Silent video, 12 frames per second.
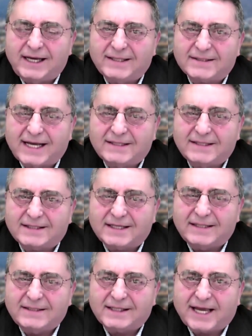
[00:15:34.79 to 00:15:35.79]
as, as,
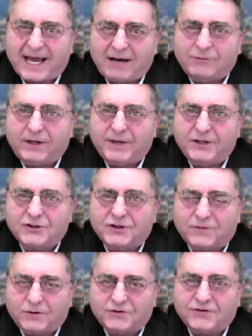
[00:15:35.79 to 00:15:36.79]
as a county
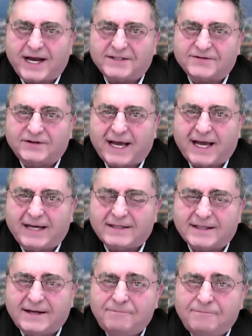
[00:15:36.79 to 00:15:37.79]
measure for transfer tax,